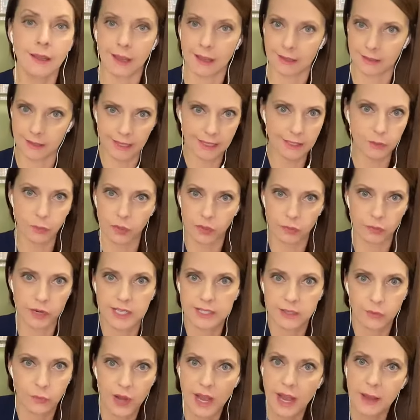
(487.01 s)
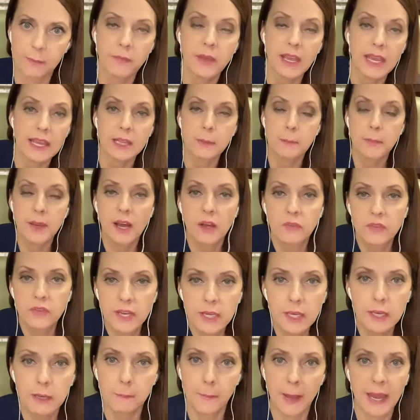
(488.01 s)
And that's one reason why in the
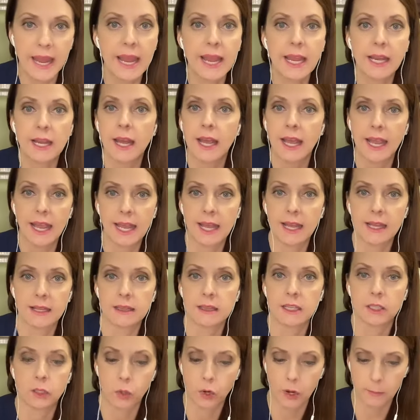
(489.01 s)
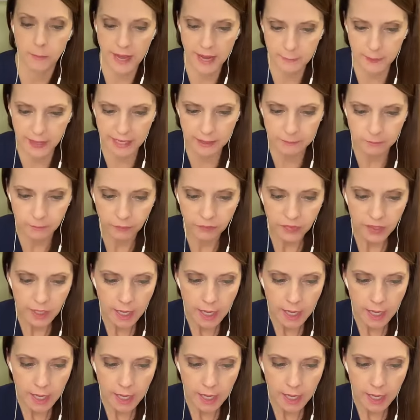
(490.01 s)
pelvic pain and the lower back pain.